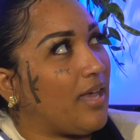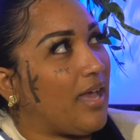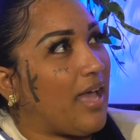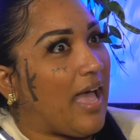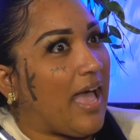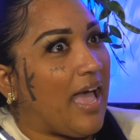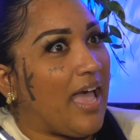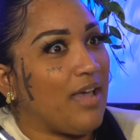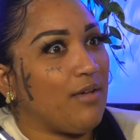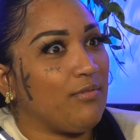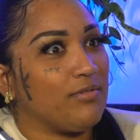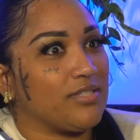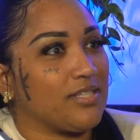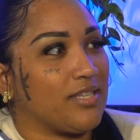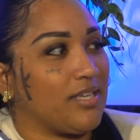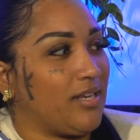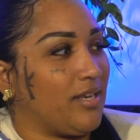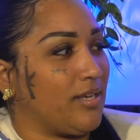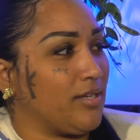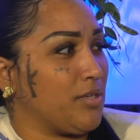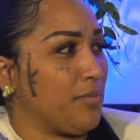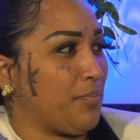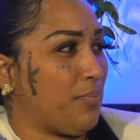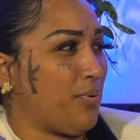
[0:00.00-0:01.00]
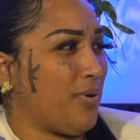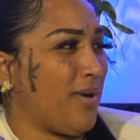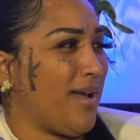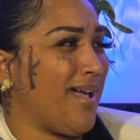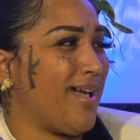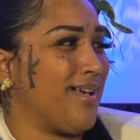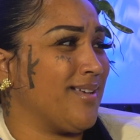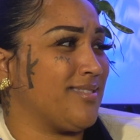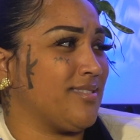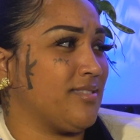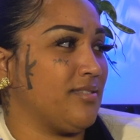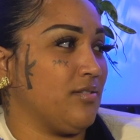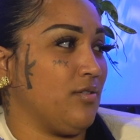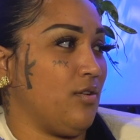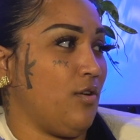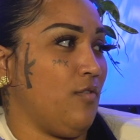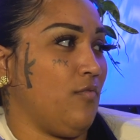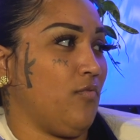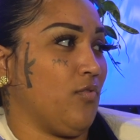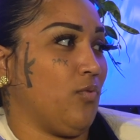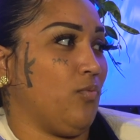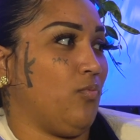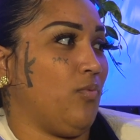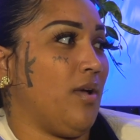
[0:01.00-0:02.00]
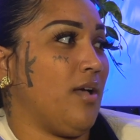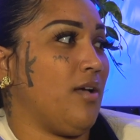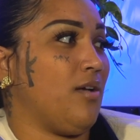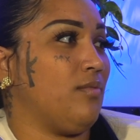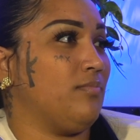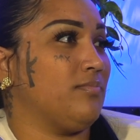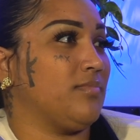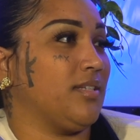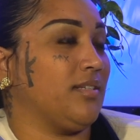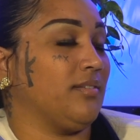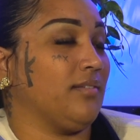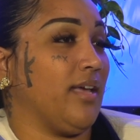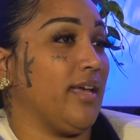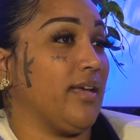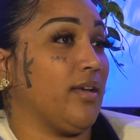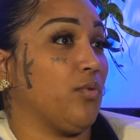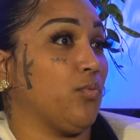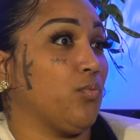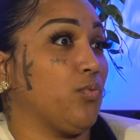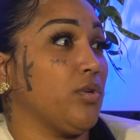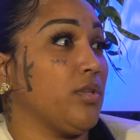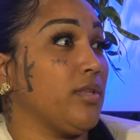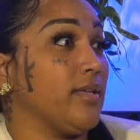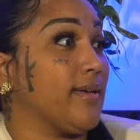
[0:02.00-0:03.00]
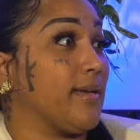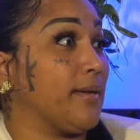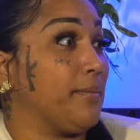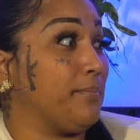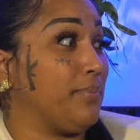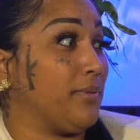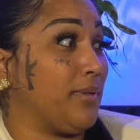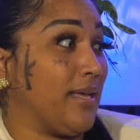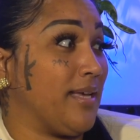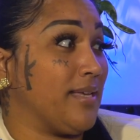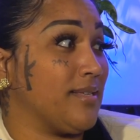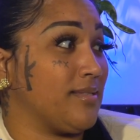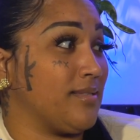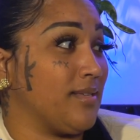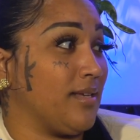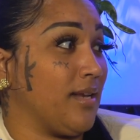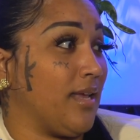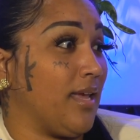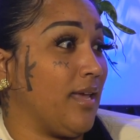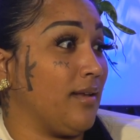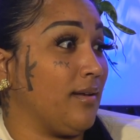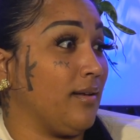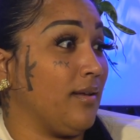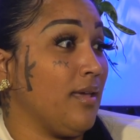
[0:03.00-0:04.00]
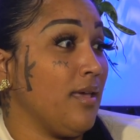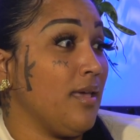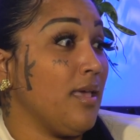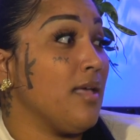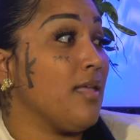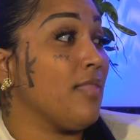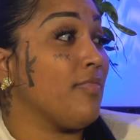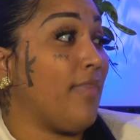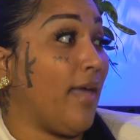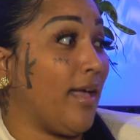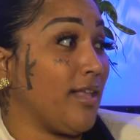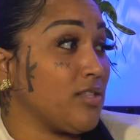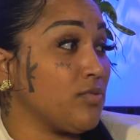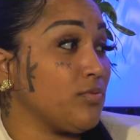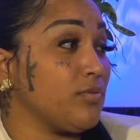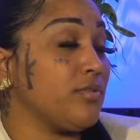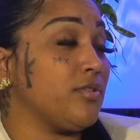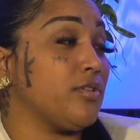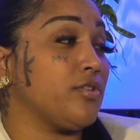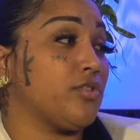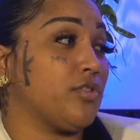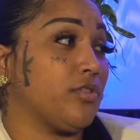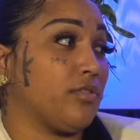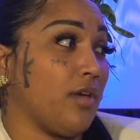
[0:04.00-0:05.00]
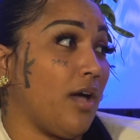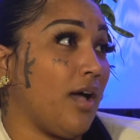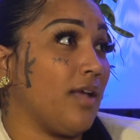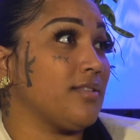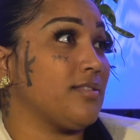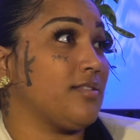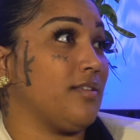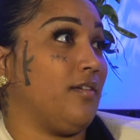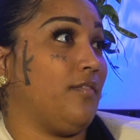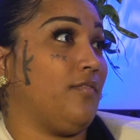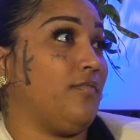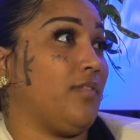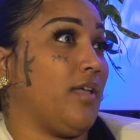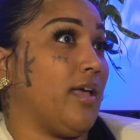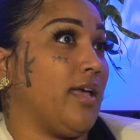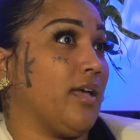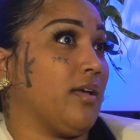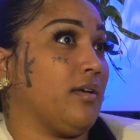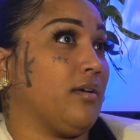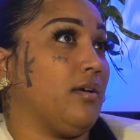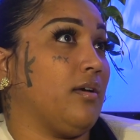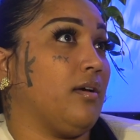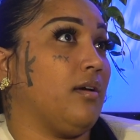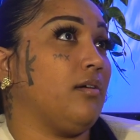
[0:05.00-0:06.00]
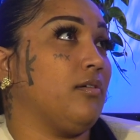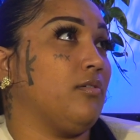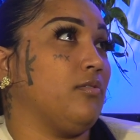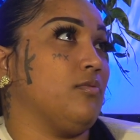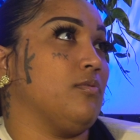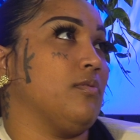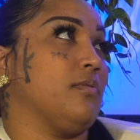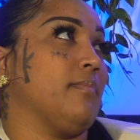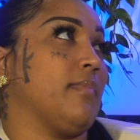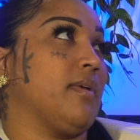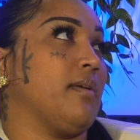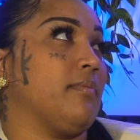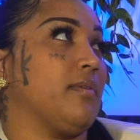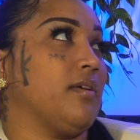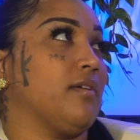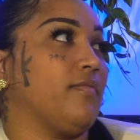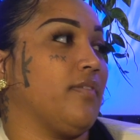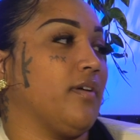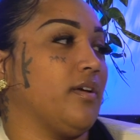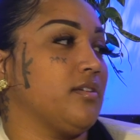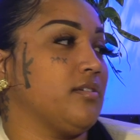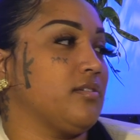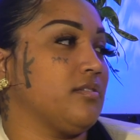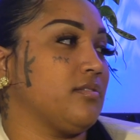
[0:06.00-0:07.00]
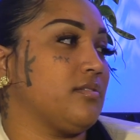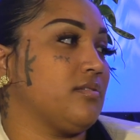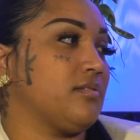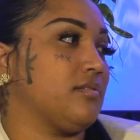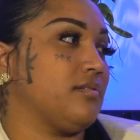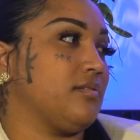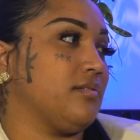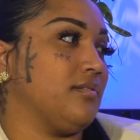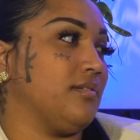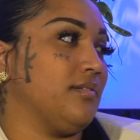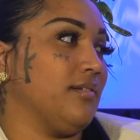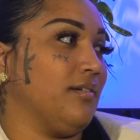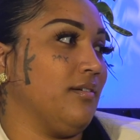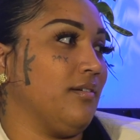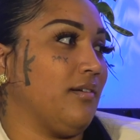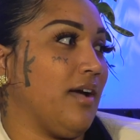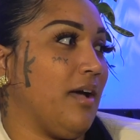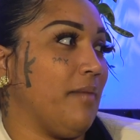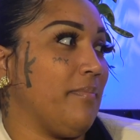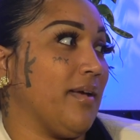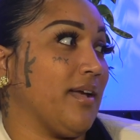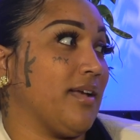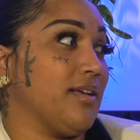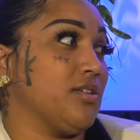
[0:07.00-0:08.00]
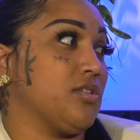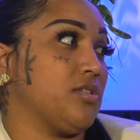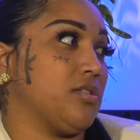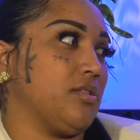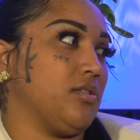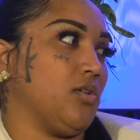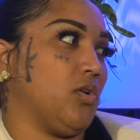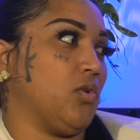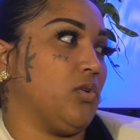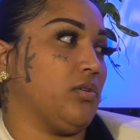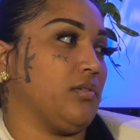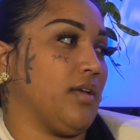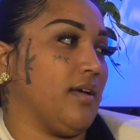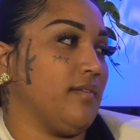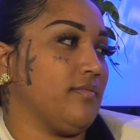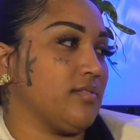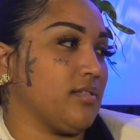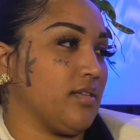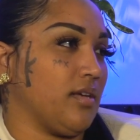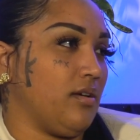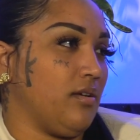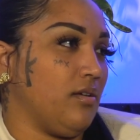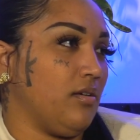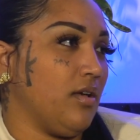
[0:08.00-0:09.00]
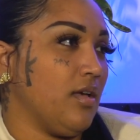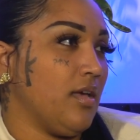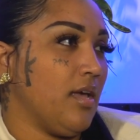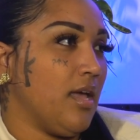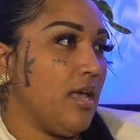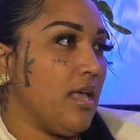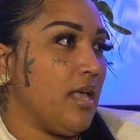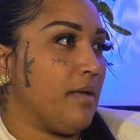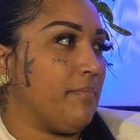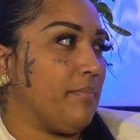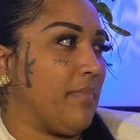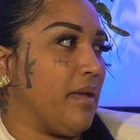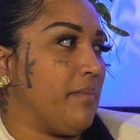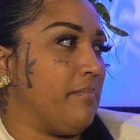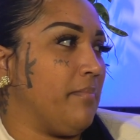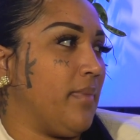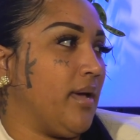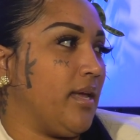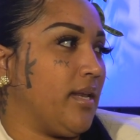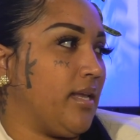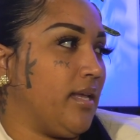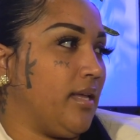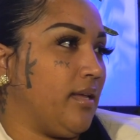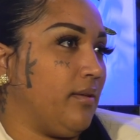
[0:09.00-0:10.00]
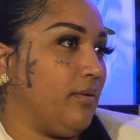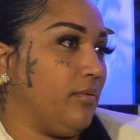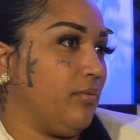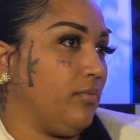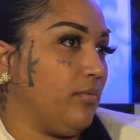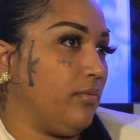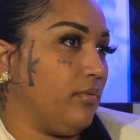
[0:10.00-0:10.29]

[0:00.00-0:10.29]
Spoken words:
I was getting depressed and overwhelmed and really complacent. And that's when the thoughts of oh, well, maybe if I just, got back into the old lifestyle, my money,